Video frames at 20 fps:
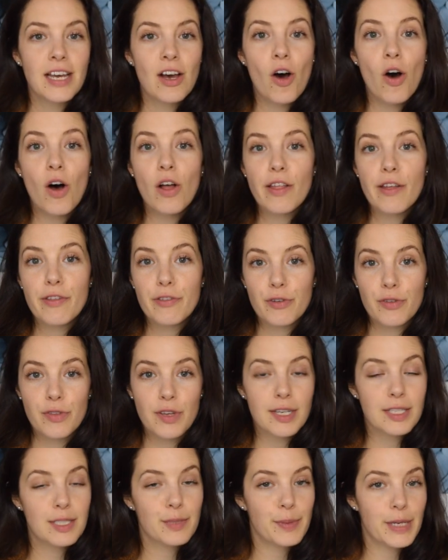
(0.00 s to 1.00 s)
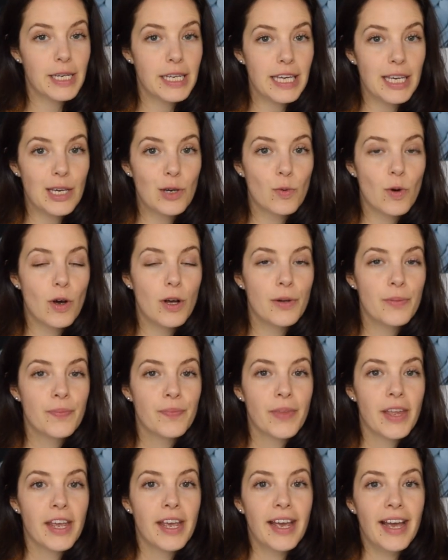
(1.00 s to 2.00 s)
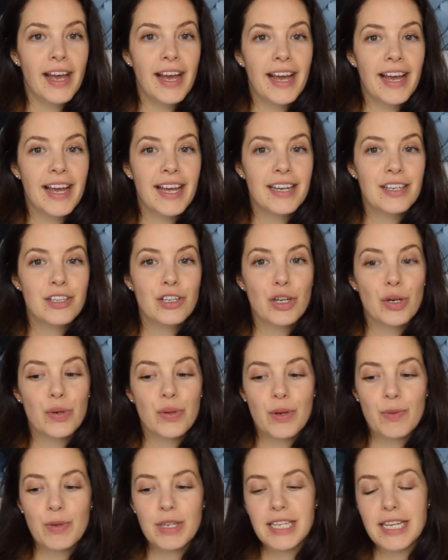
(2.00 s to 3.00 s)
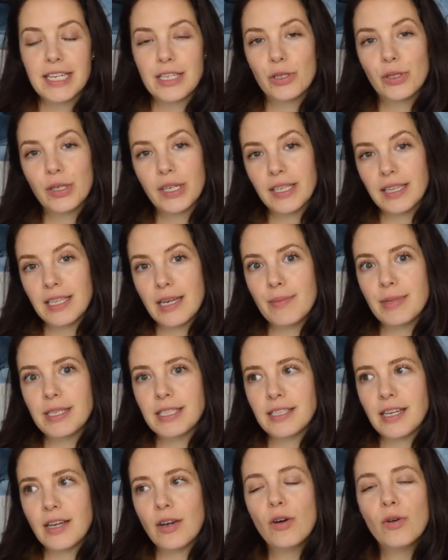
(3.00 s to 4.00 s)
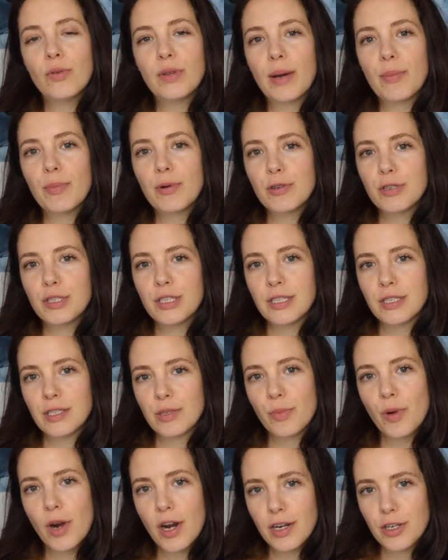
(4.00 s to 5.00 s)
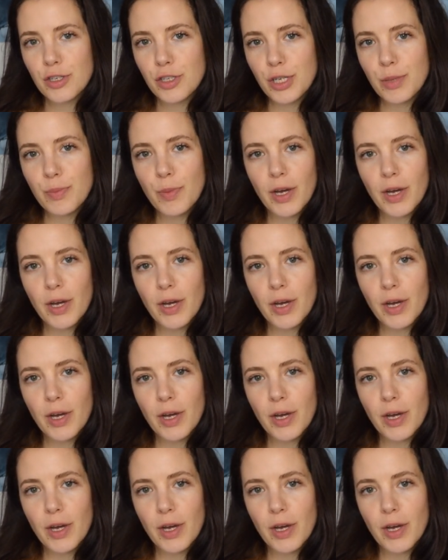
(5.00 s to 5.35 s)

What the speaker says: all other things being equal. And, then we tend to look at them and say, oh, that person is a prodigy.